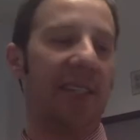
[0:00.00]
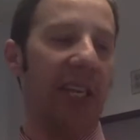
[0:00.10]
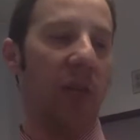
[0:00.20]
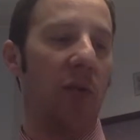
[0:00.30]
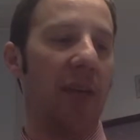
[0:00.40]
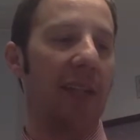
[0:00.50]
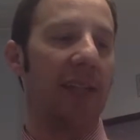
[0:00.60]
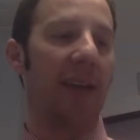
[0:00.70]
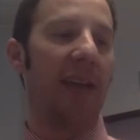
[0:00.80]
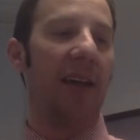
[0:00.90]

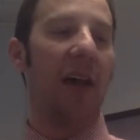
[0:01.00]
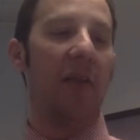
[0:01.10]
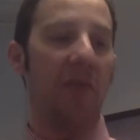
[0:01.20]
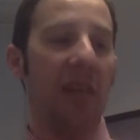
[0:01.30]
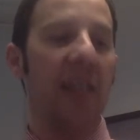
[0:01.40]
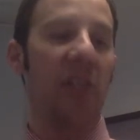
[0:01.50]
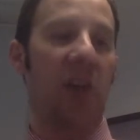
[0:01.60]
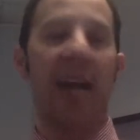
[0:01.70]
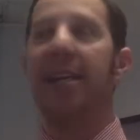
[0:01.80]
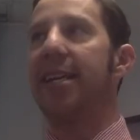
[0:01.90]
sequence of events
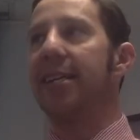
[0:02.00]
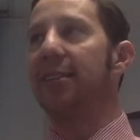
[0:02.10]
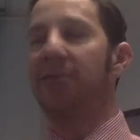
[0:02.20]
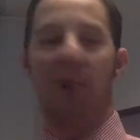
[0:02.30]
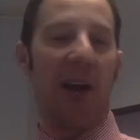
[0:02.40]
or ideas,